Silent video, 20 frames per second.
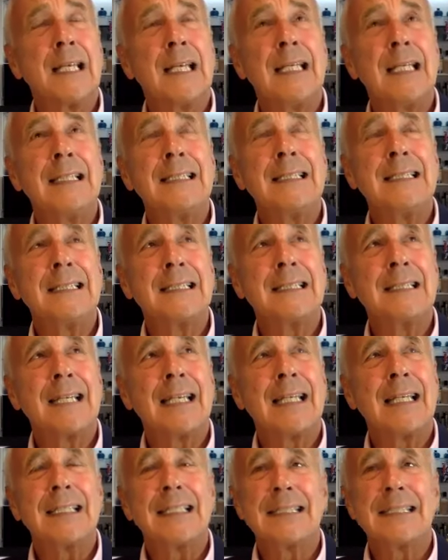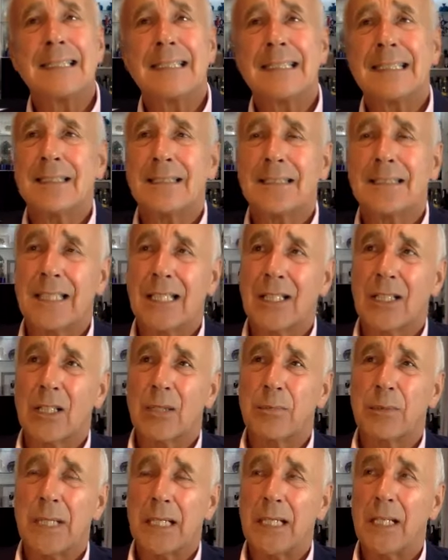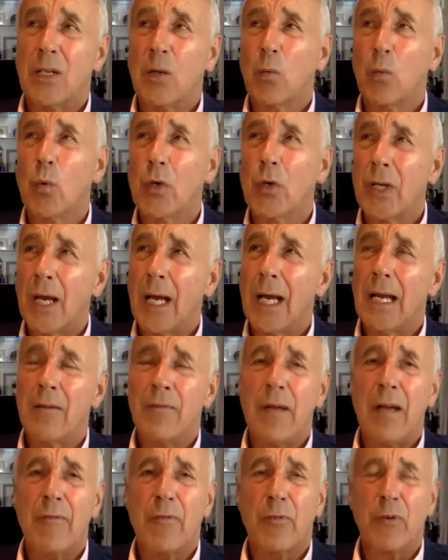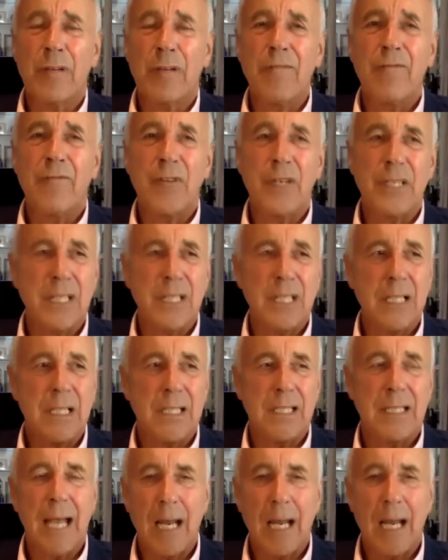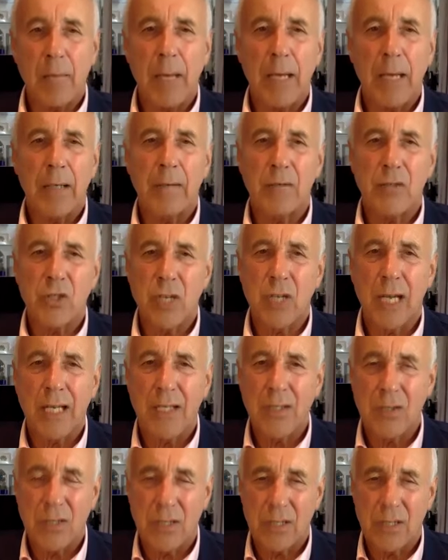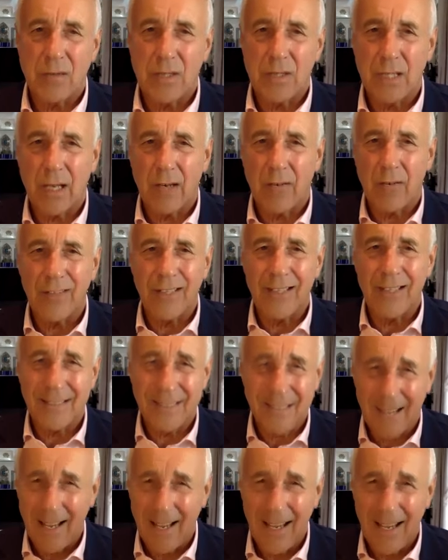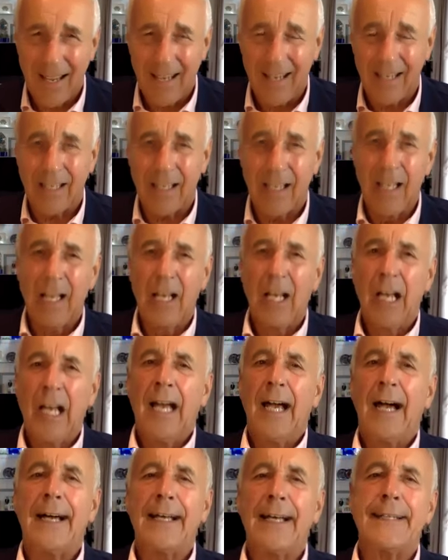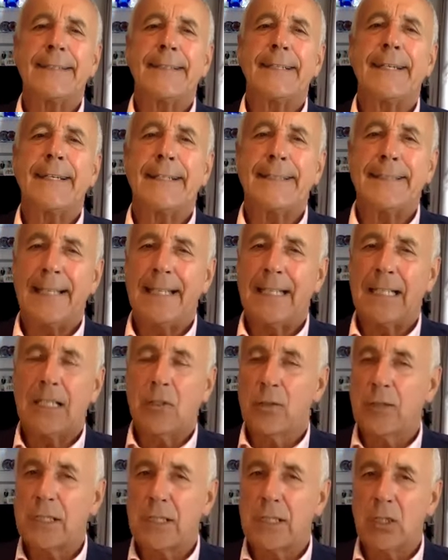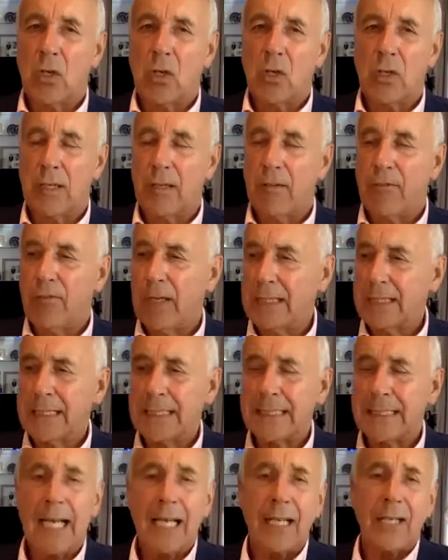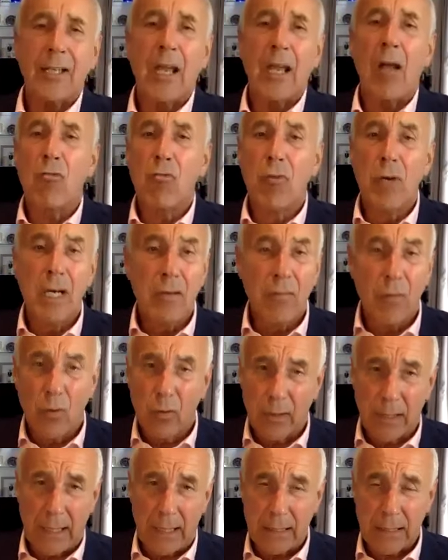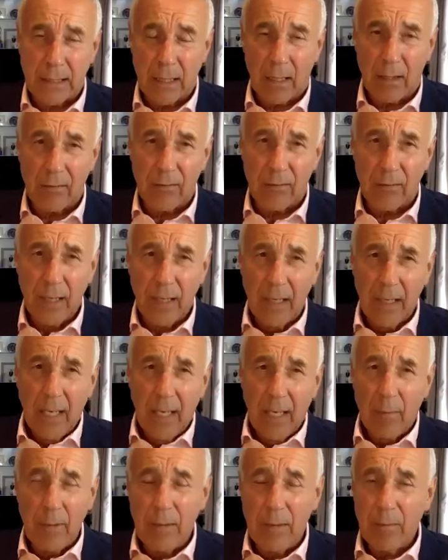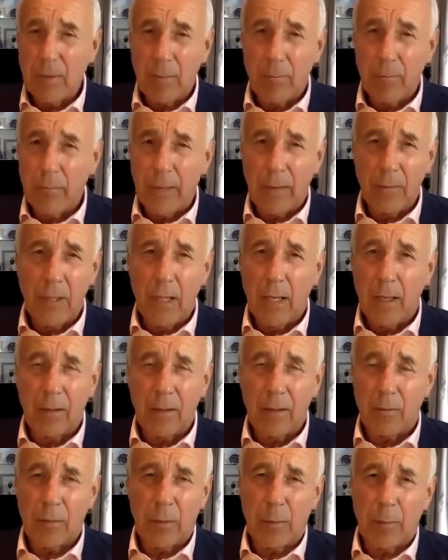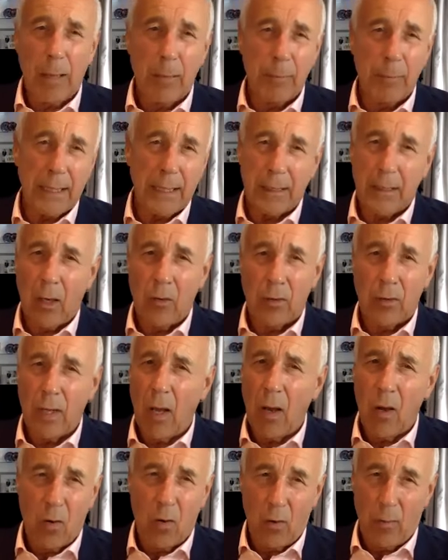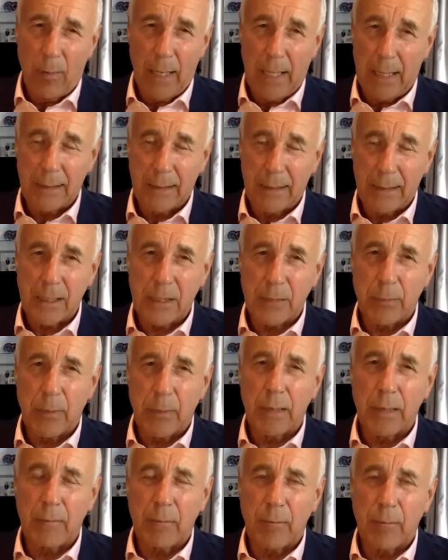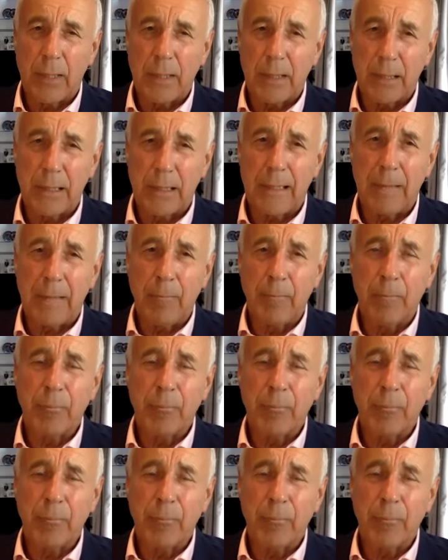in the circumstance? Would I have ever envisaged that amount of changes of stuff in a day? And then of course the knock-on effect is how do you get rid of all that stuff? I mean, the public don't know about this, but the